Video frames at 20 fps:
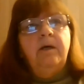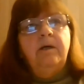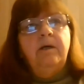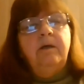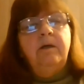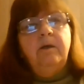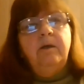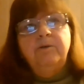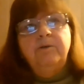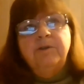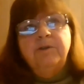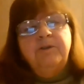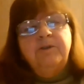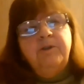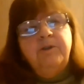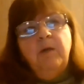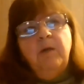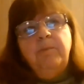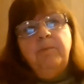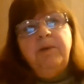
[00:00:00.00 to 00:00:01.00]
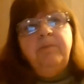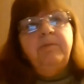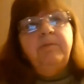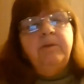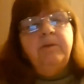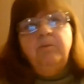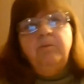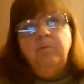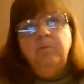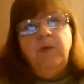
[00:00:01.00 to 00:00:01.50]
you know, just tell people
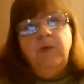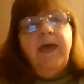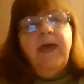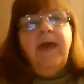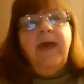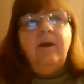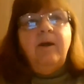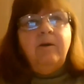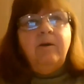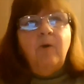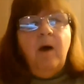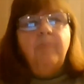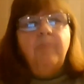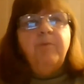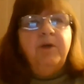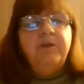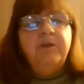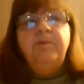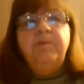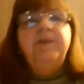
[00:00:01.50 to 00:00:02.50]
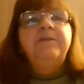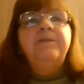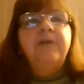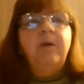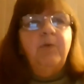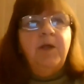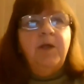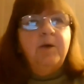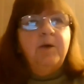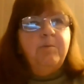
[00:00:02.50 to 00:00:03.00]
we can't operate the PTA
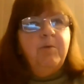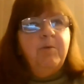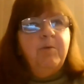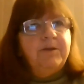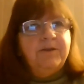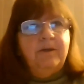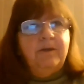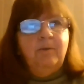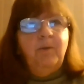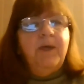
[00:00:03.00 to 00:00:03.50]
without a president.